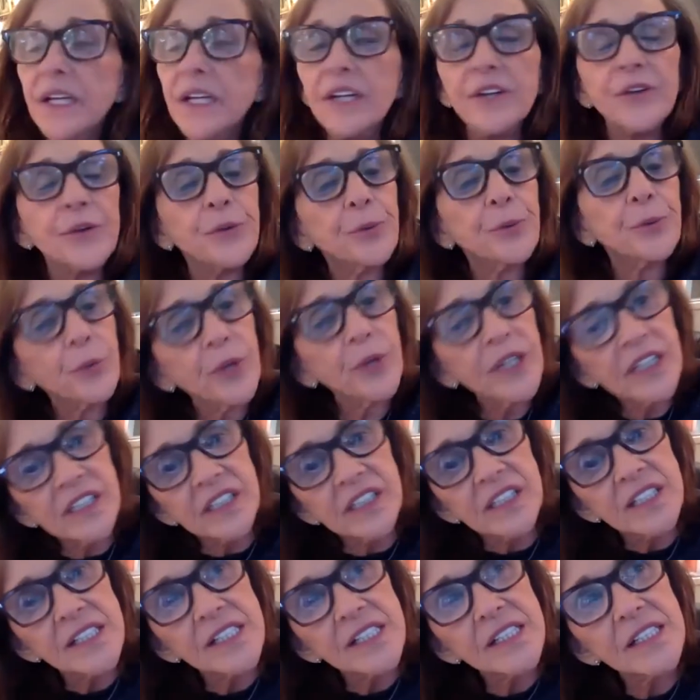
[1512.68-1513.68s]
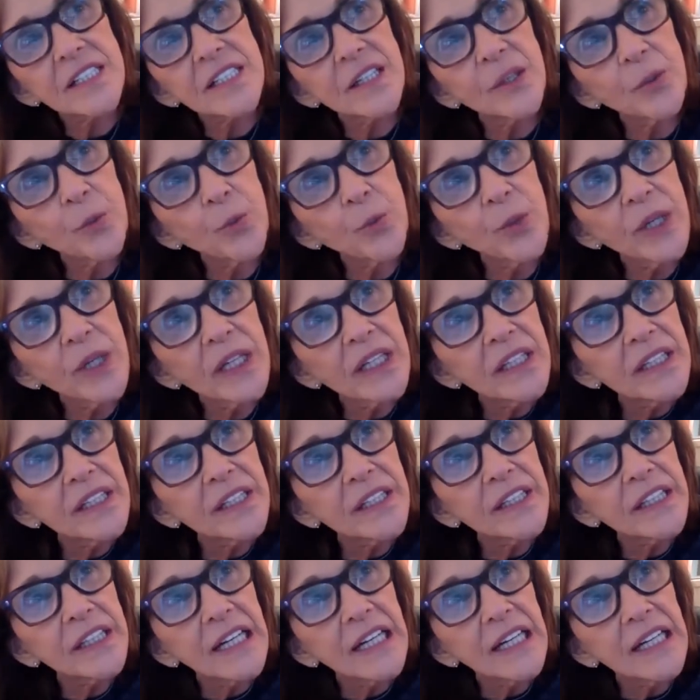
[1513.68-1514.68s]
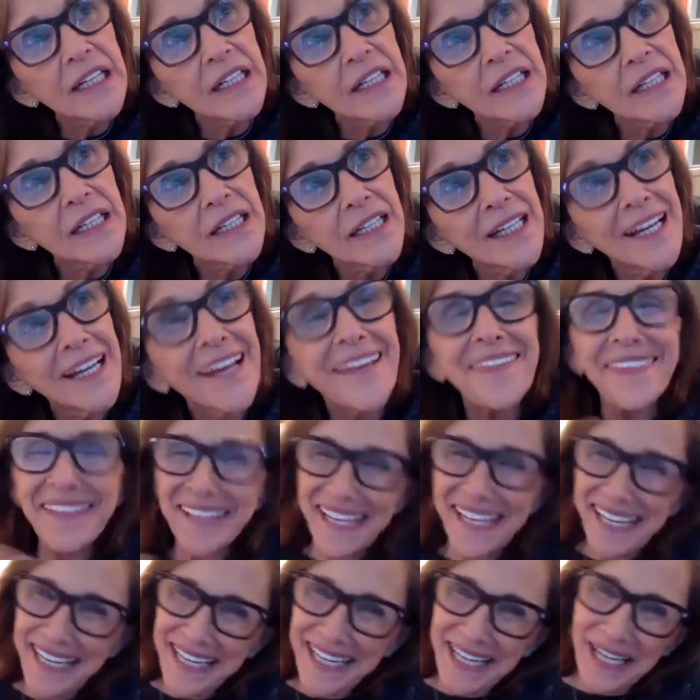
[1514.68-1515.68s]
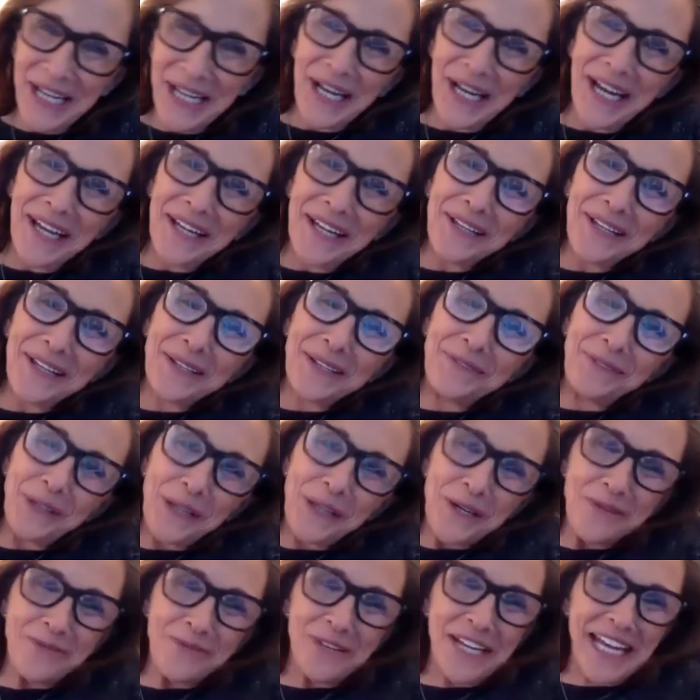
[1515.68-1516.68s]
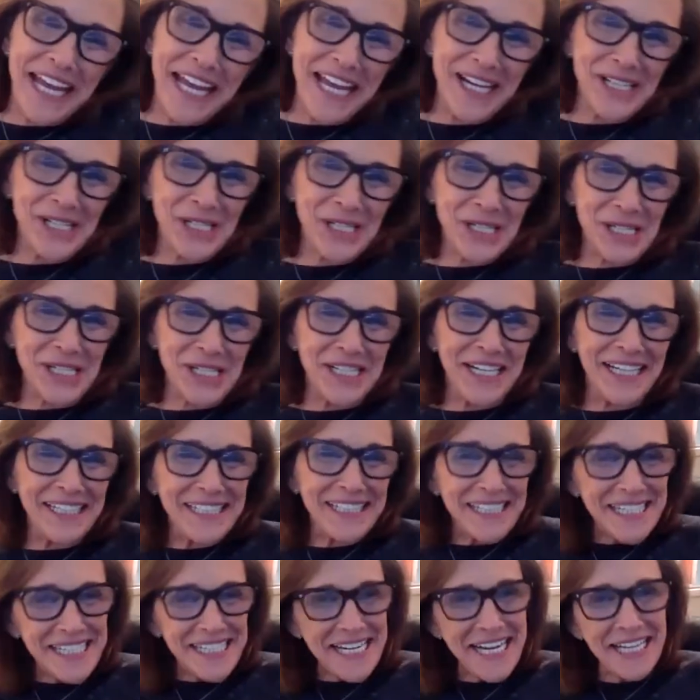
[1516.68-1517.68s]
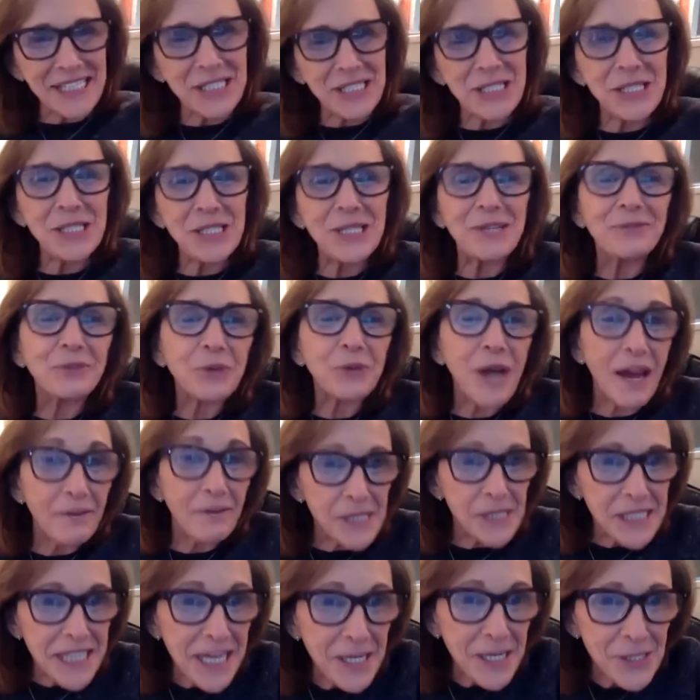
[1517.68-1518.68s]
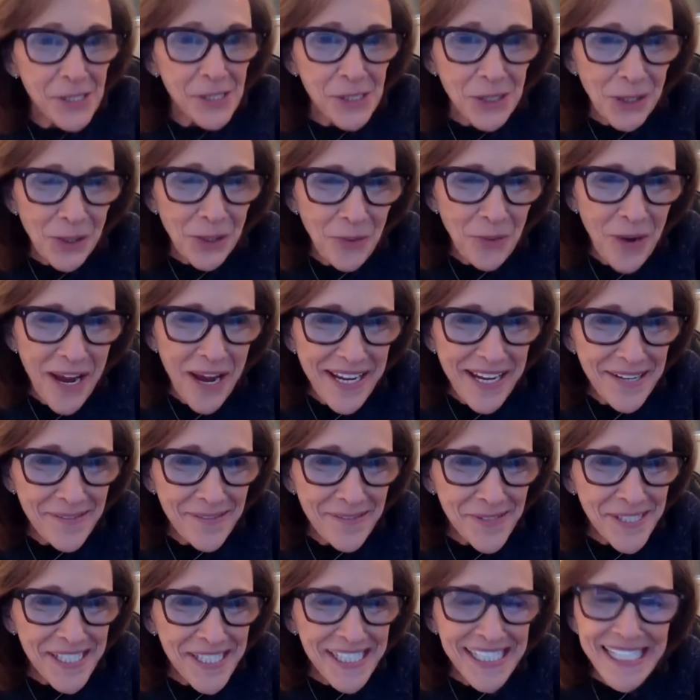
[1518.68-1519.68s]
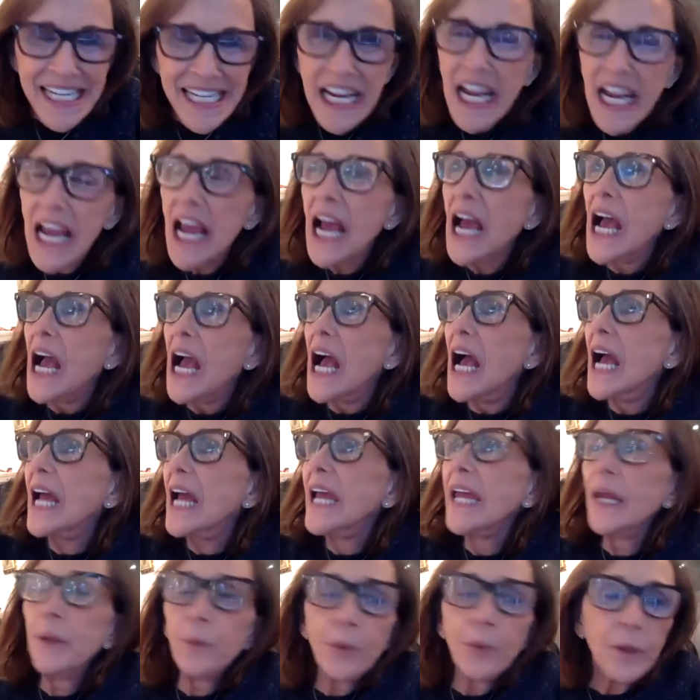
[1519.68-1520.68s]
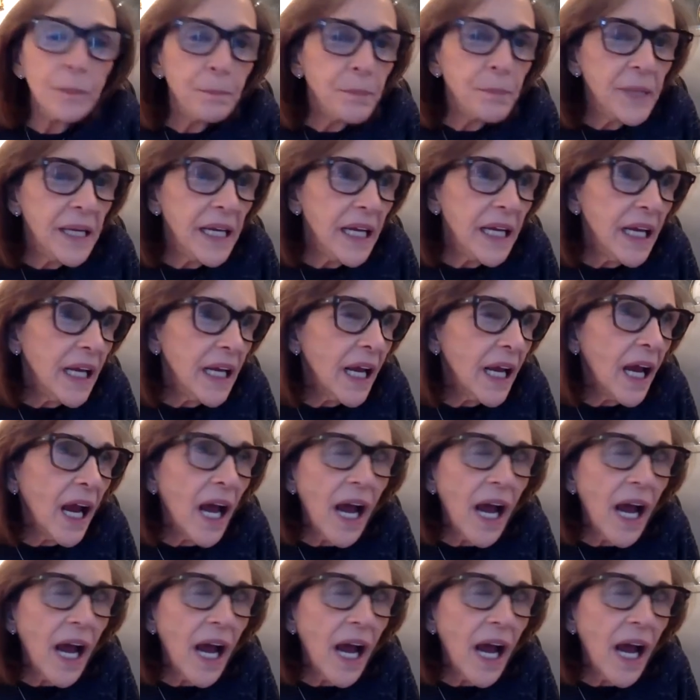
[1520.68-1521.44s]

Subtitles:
thrilled with the verification and detection of gravitational waves. He would be